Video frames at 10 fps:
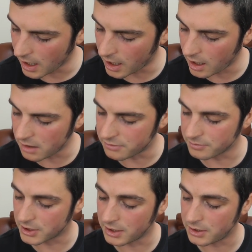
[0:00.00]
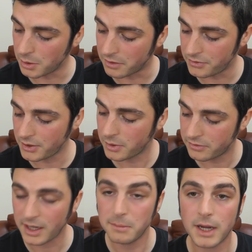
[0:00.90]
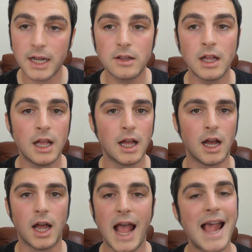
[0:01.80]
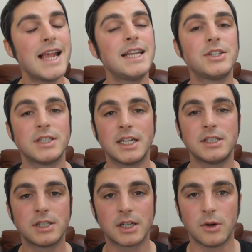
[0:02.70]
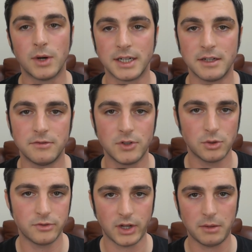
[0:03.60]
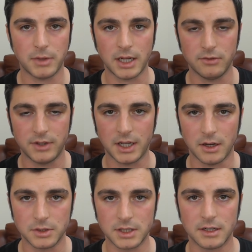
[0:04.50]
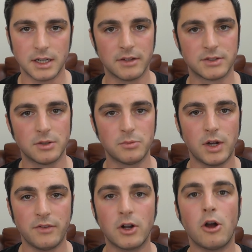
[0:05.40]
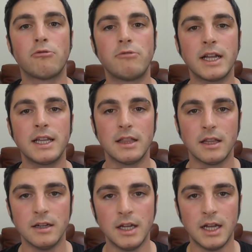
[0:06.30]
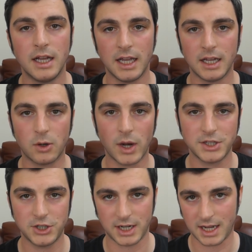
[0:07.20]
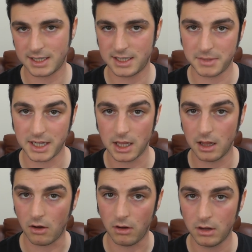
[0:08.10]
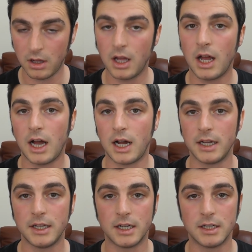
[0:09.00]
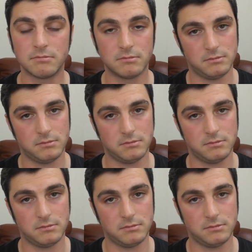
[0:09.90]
I'm going to do a viewer vape mail. Ages and ages ago, I did viewer vape mail videos. And if I got a regular question asked to me a lot, I